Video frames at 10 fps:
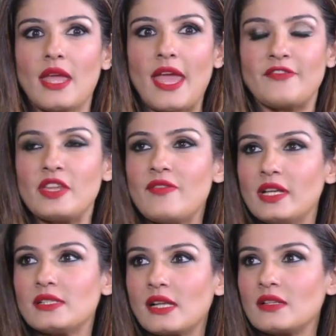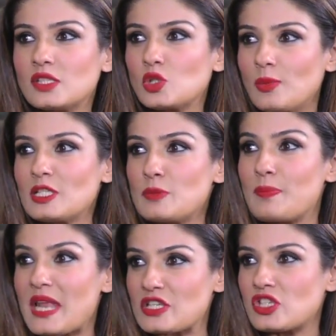everyone is under so much
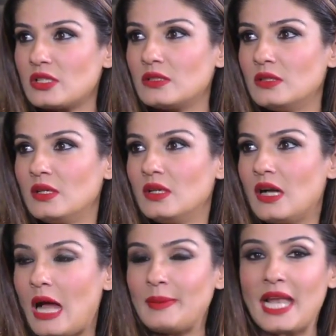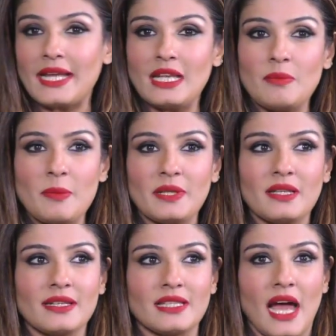pressure. I mean, I tell people,
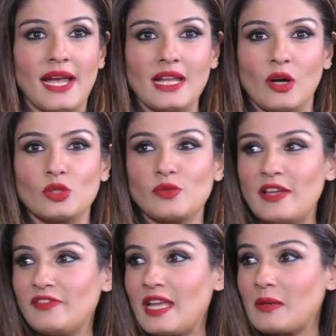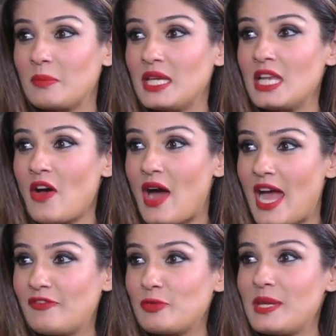a retired housewife like me now, I
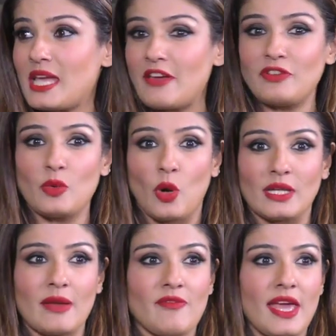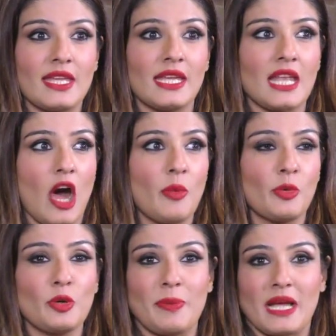have to be careful what I'm wearing and how I'm
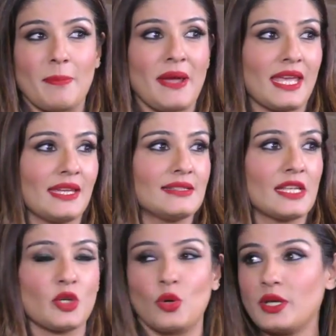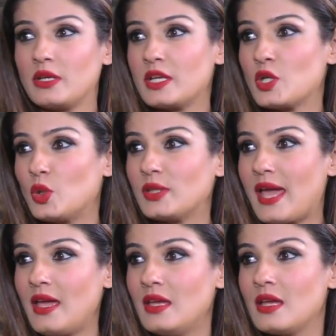going to pick up my kids and go here and go
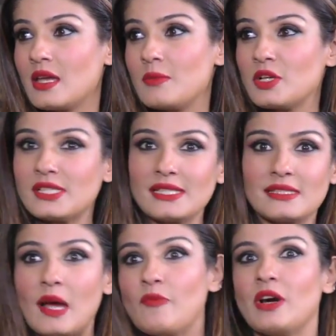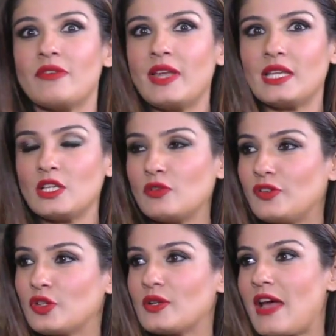there, because there's someone waiting to
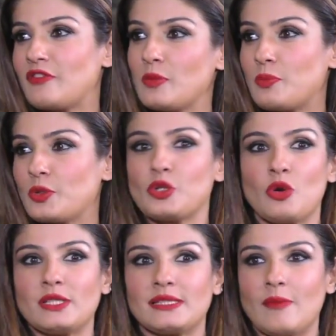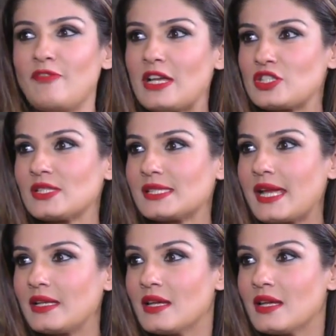photograph you and put you on some fashion site.